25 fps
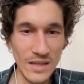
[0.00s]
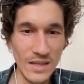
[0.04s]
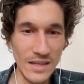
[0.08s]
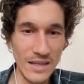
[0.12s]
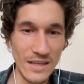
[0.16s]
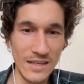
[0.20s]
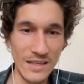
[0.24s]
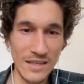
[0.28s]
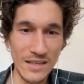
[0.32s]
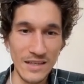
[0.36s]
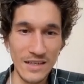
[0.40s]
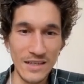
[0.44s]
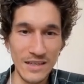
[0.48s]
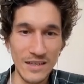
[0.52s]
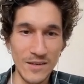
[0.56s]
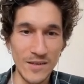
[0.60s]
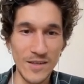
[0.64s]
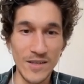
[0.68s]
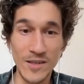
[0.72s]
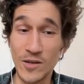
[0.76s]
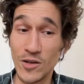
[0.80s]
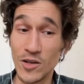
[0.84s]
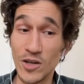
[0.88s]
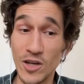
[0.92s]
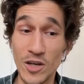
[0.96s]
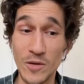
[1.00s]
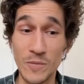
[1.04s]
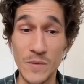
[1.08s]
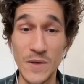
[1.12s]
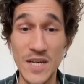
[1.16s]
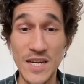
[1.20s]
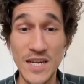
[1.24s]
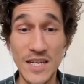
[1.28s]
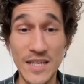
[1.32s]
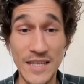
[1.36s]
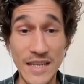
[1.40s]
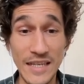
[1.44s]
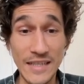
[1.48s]
Oh, we
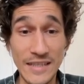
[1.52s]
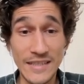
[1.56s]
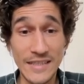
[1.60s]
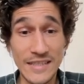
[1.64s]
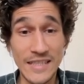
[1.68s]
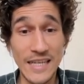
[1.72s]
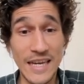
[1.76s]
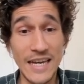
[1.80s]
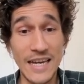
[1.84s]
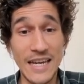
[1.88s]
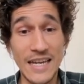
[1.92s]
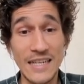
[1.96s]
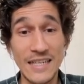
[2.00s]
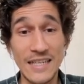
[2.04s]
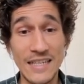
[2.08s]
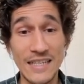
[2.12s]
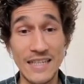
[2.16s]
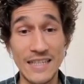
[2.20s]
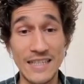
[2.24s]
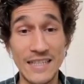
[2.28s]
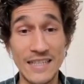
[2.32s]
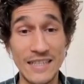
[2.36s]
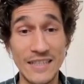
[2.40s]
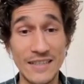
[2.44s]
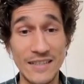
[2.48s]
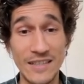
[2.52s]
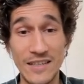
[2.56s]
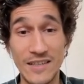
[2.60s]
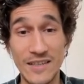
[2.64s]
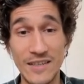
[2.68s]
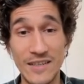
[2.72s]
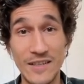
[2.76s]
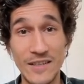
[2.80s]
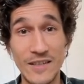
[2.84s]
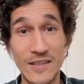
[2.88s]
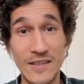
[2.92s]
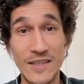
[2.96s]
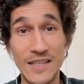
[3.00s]
need the 10.
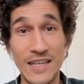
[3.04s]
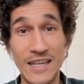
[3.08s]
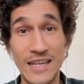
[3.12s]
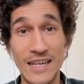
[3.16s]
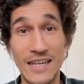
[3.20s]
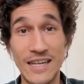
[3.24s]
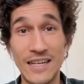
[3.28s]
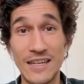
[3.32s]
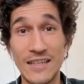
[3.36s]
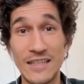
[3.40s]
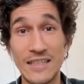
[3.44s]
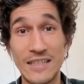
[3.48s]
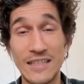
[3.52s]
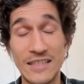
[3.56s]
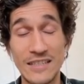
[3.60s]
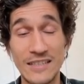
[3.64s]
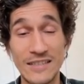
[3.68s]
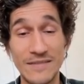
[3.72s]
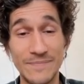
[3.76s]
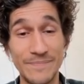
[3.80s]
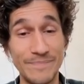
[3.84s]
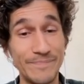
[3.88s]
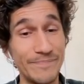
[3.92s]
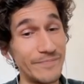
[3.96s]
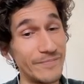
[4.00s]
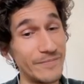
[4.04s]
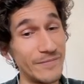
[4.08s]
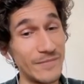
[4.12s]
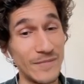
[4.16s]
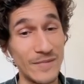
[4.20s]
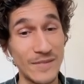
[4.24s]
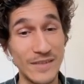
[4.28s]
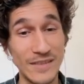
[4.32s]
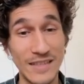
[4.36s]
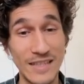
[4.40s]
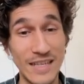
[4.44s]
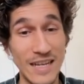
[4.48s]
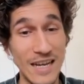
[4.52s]
Oh yeah,
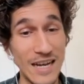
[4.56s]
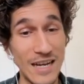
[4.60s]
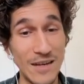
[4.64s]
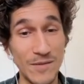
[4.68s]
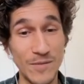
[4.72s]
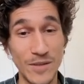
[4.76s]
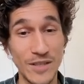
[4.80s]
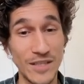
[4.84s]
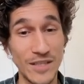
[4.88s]
I